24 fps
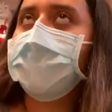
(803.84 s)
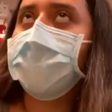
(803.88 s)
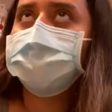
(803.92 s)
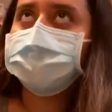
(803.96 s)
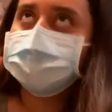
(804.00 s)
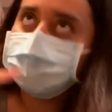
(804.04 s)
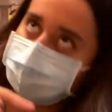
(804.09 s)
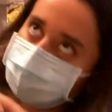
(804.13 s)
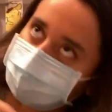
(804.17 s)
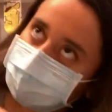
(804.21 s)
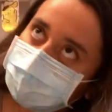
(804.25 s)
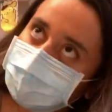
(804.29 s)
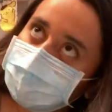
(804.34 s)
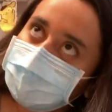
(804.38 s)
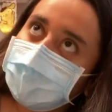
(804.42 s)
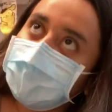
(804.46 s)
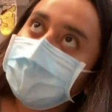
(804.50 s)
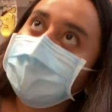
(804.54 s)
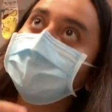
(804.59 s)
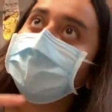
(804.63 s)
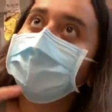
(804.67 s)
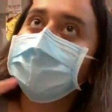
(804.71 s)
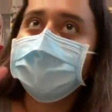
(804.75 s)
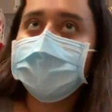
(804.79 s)
I'm gonna turn
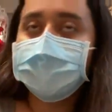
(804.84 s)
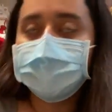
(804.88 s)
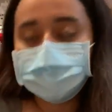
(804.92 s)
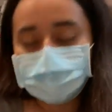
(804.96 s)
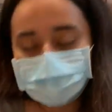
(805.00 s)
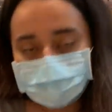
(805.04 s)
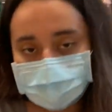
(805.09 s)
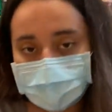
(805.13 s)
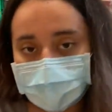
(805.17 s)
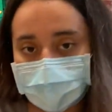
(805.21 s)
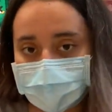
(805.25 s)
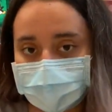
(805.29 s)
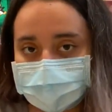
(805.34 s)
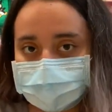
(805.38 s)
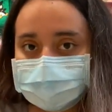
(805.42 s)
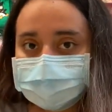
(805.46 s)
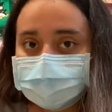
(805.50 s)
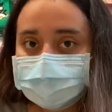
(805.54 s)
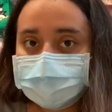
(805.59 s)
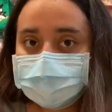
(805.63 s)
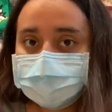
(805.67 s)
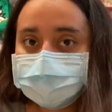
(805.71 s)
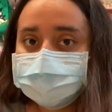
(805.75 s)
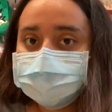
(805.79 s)
around with my eyes
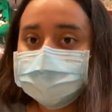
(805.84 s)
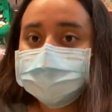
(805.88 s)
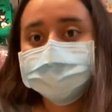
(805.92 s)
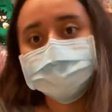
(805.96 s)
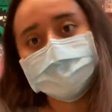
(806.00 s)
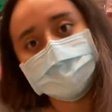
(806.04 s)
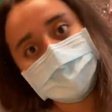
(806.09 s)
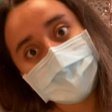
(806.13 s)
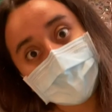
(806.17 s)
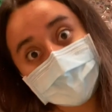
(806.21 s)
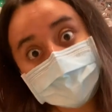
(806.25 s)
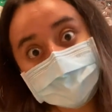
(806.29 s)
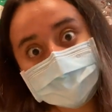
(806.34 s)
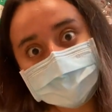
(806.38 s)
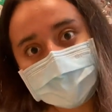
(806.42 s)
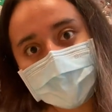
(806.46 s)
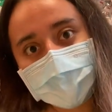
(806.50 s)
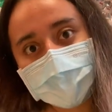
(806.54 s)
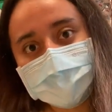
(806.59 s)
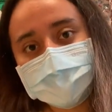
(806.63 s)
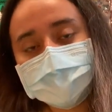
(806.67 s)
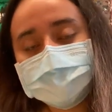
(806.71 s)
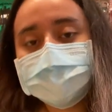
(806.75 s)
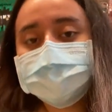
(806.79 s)
closed, turn back
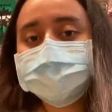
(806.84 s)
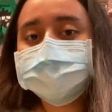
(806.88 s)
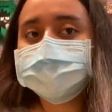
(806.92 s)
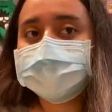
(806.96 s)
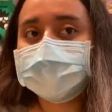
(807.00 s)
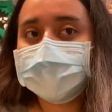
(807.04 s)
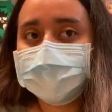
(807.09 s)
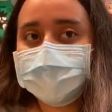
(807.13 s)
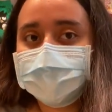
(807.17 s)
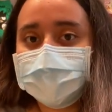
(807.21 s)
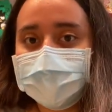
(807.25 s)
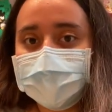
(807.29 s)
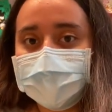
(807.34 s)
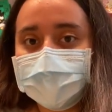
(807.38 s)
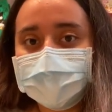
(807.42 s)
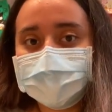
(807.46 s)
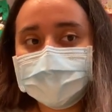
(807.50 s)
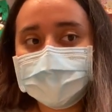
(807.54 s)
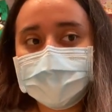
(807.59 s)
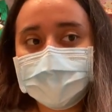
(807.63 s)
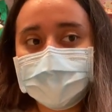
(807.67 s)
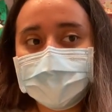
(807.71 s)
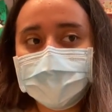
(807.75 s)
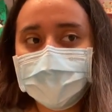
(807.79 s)
around, and then
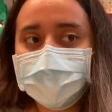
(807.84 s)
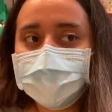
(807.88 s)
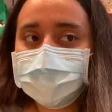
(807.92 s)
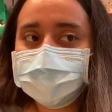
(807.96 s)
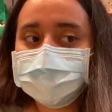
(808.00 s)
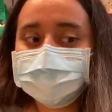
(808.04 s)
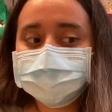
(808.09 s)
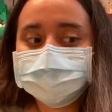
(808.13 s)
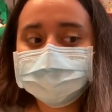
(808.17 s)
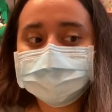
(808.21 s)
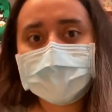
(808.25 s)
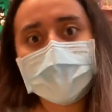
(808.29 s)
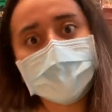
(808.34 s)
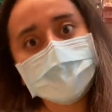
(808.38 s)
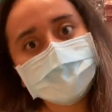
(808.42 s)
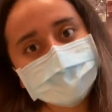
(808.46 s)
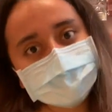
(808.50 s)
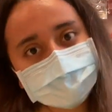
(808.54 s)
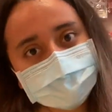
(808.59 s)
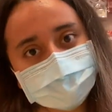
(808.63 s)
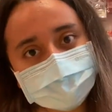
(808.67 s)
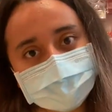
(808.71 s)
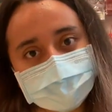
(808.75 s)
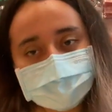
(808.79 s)
I'm gonna
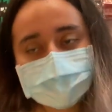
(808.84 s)
choose which